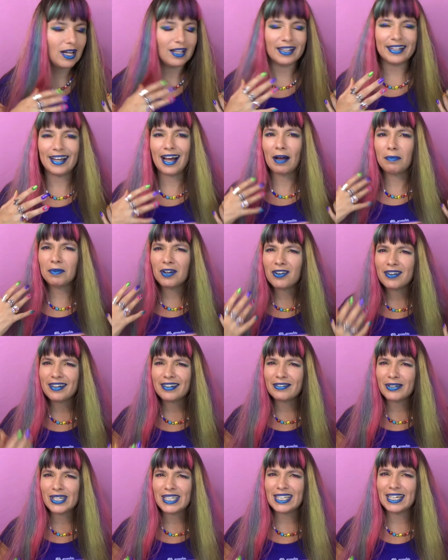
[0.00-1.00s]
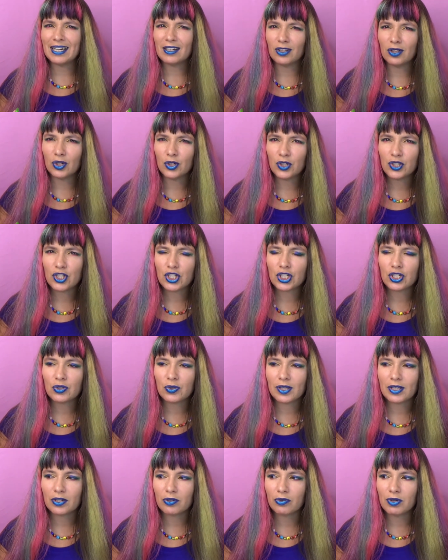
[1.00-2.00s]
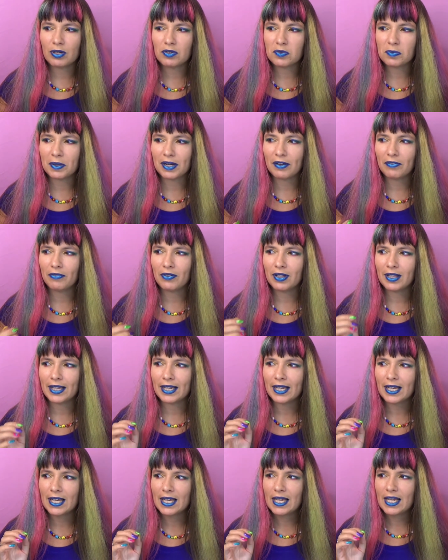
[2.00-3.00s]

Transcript: Like, I'm not really allergic to other creams, but I feel like